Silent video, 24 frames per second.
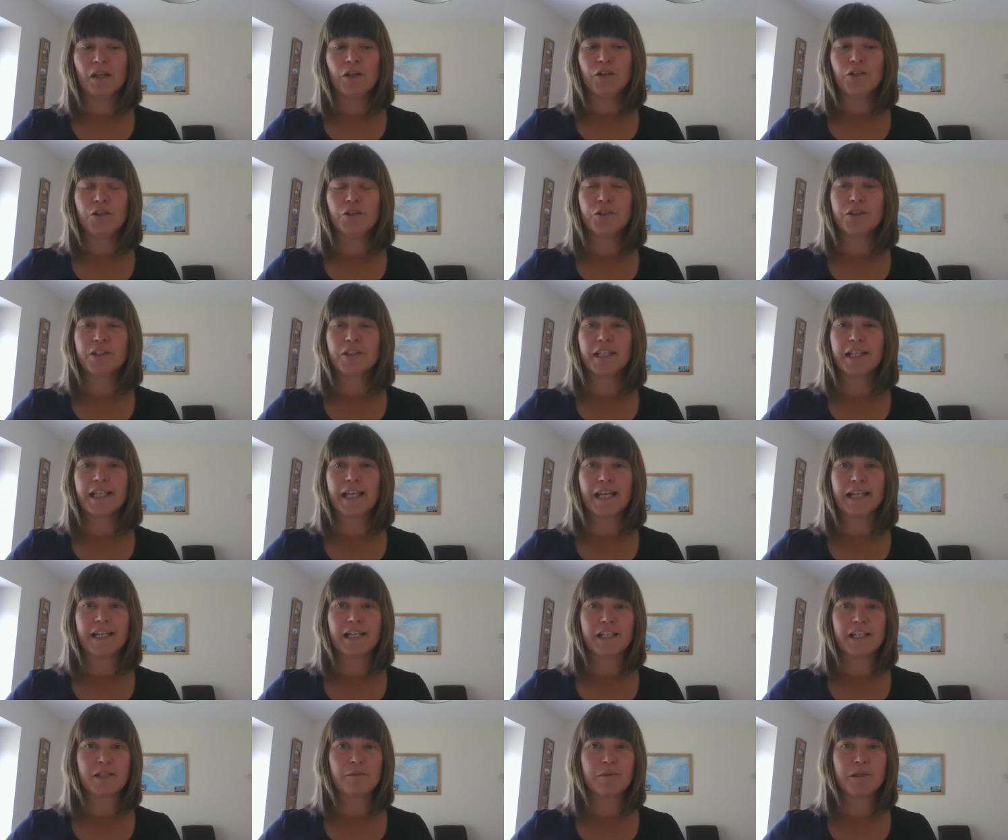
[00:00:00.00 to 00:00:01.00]
You can gain
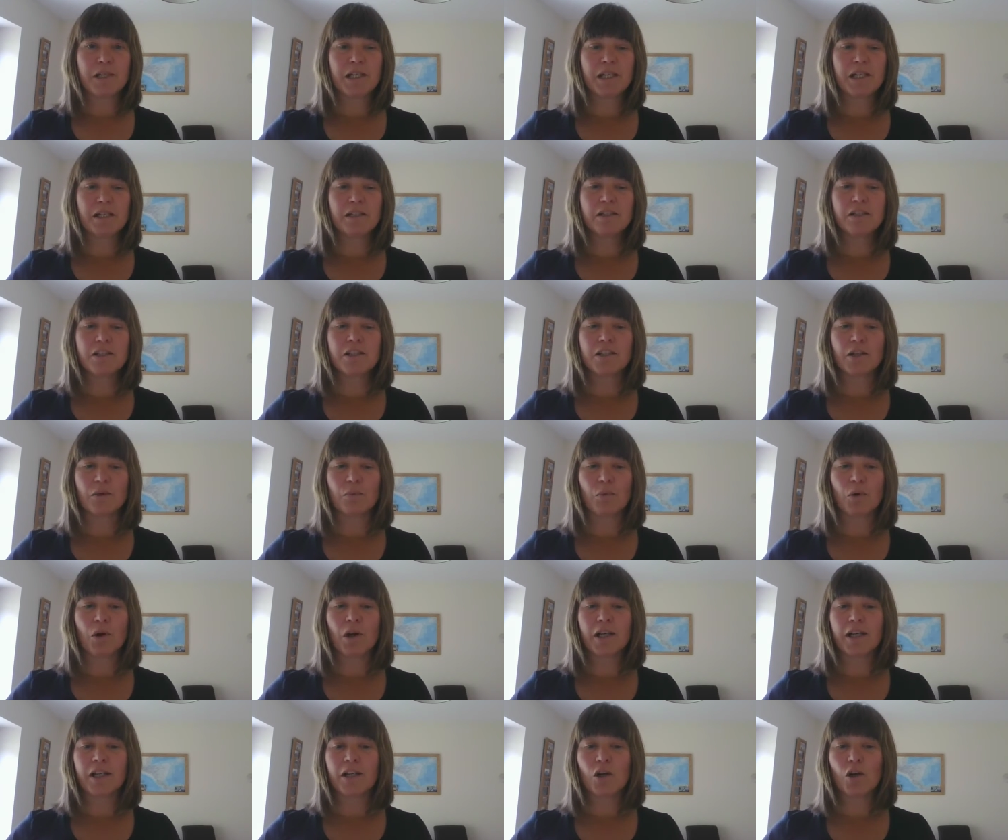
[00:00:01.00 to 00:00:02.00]
experience and
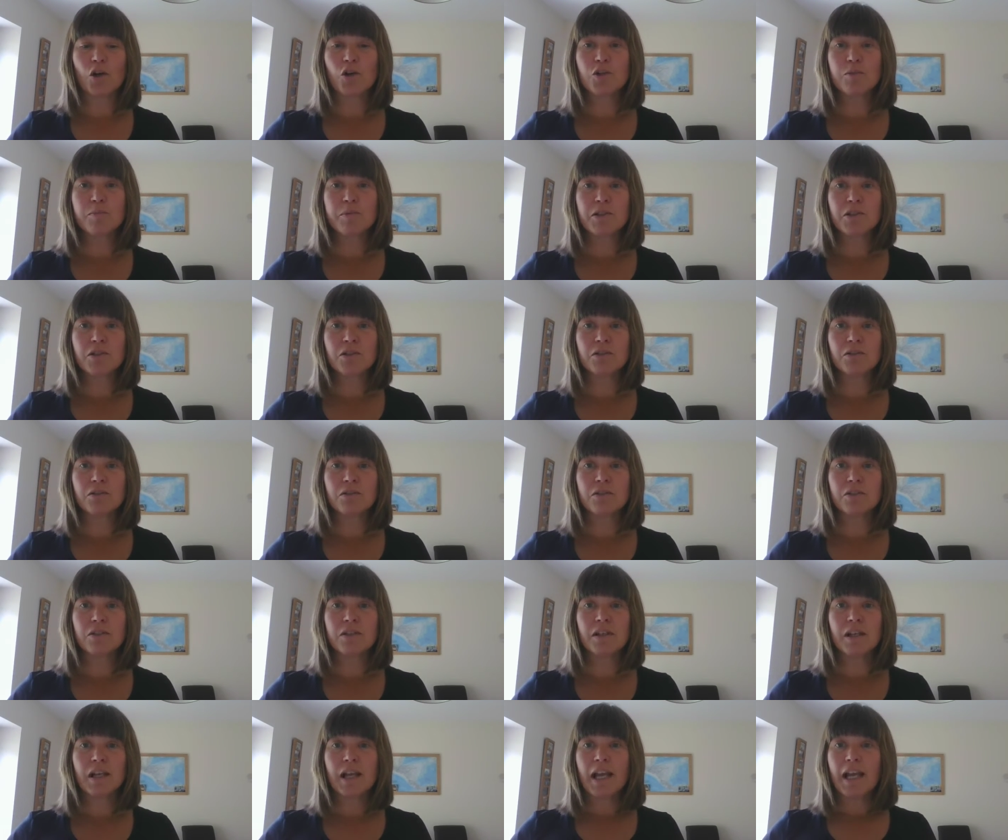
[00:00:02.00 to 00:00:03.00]
work in
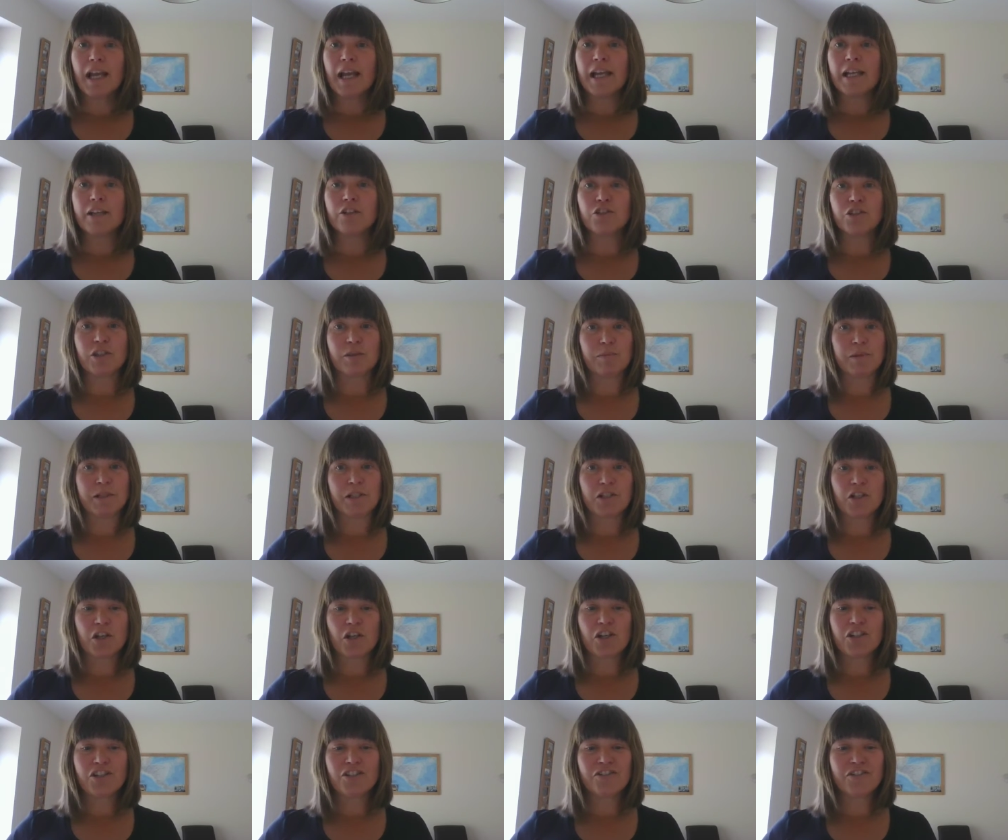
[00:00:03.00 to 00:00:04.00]
hospitals, in GP
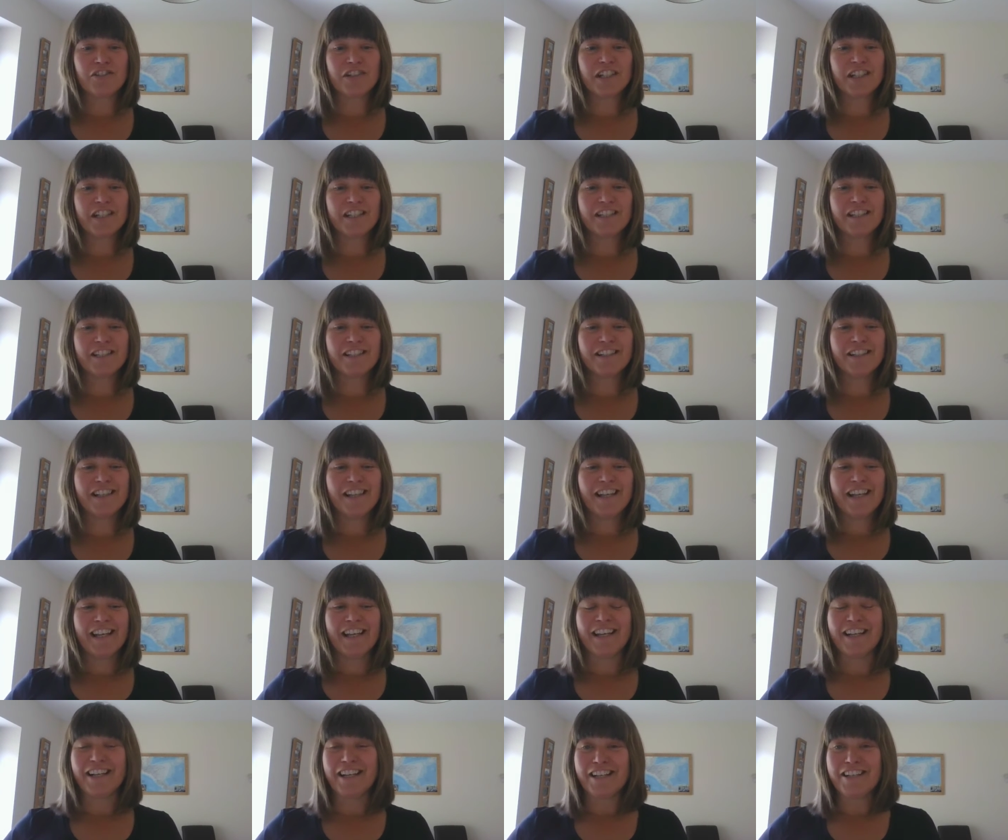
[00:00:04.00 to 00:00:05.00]
surgeries,
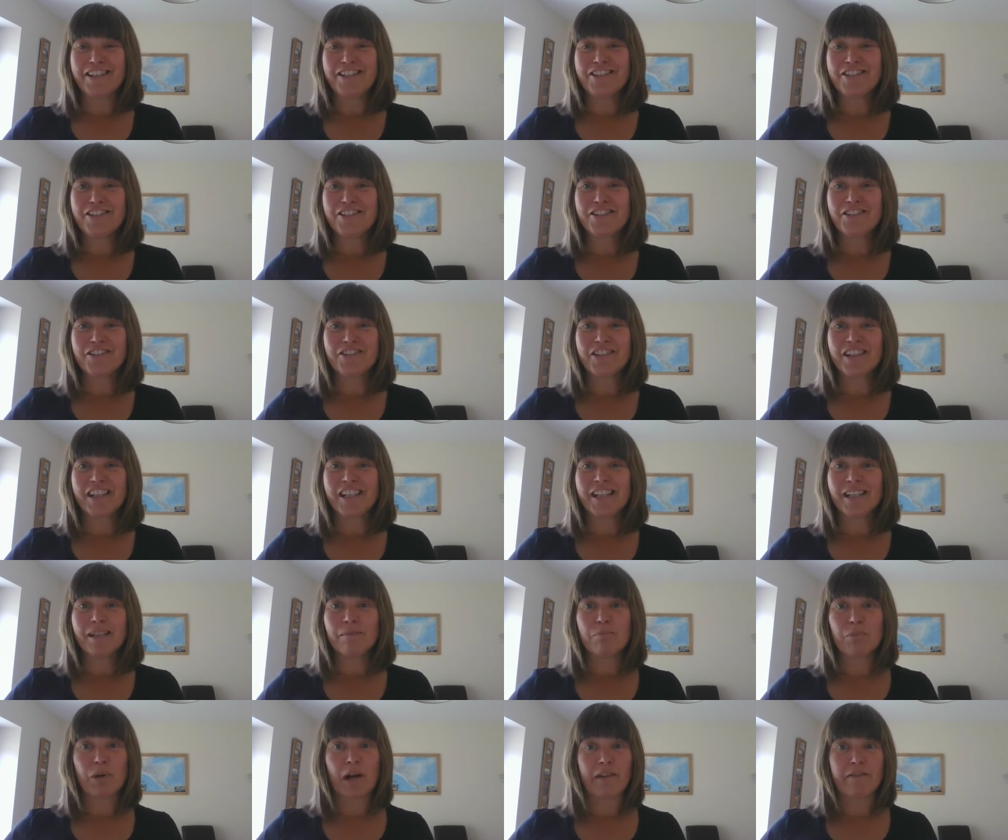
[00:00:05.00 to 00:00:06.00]
in industry,
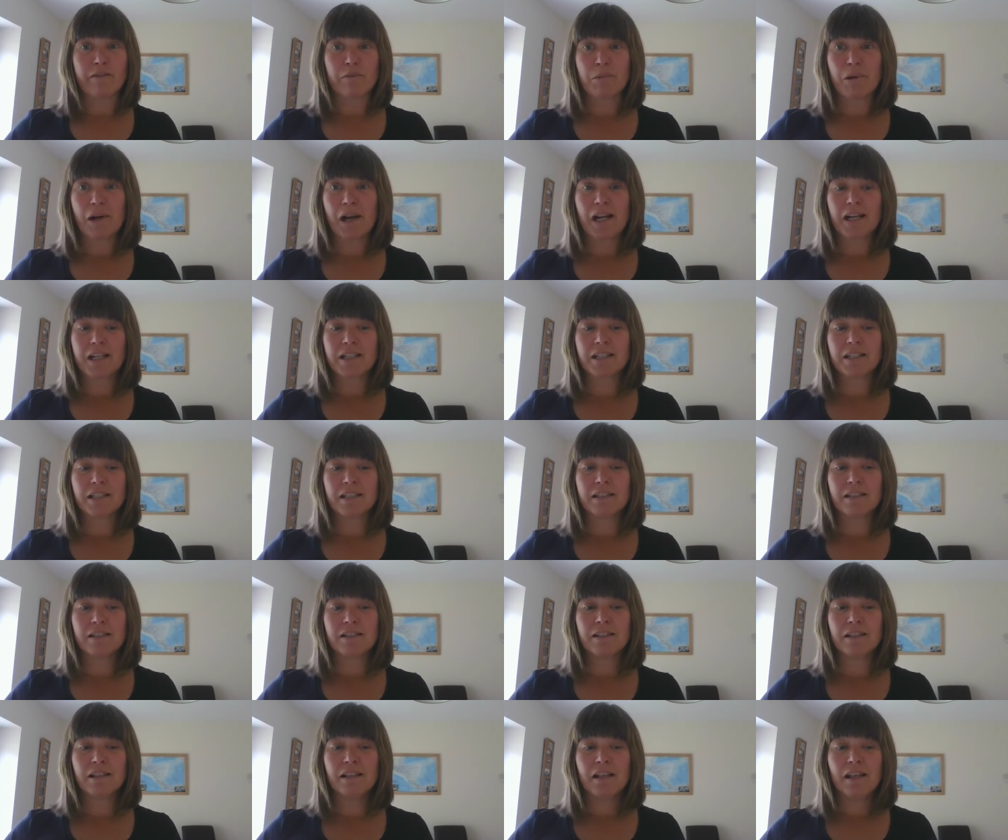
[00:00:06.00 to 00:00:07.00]
private
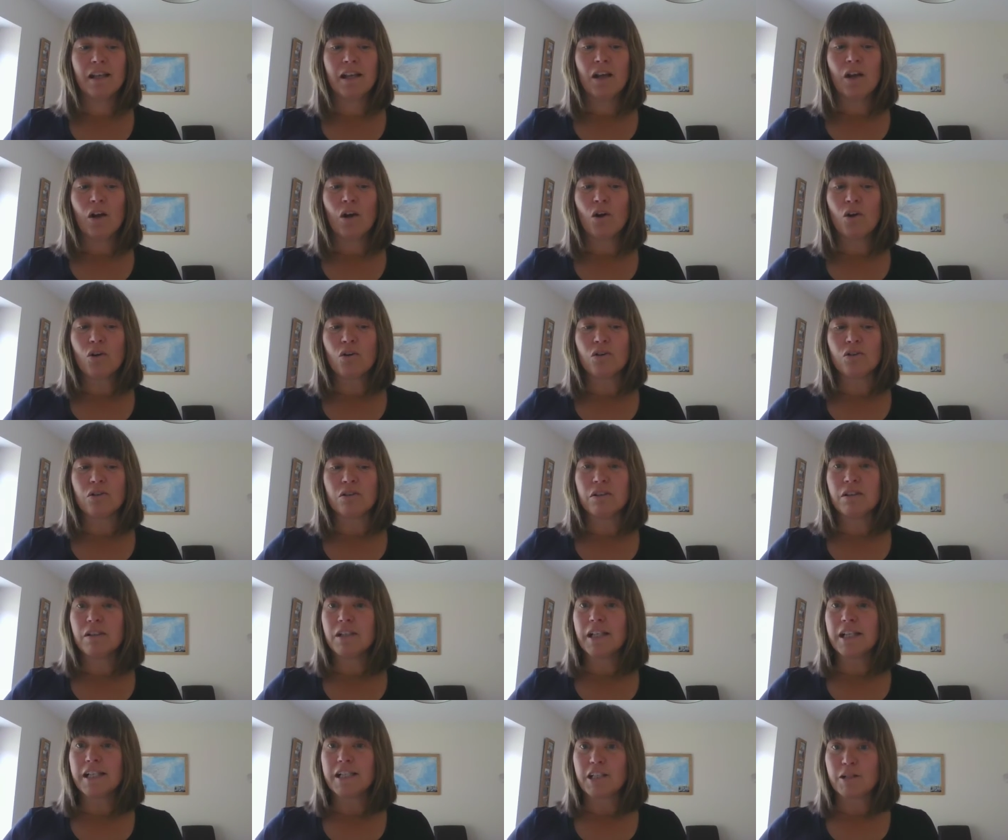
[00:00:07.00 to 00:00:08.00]
practice, or
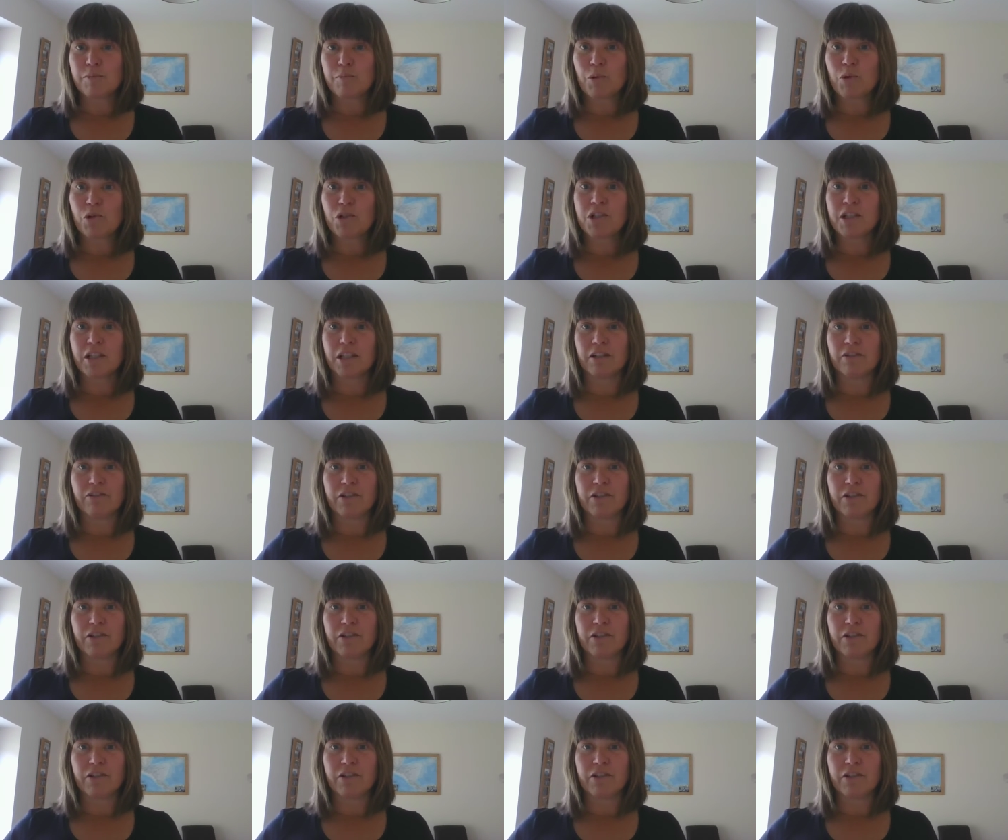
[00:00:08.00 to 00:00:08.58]
in sporting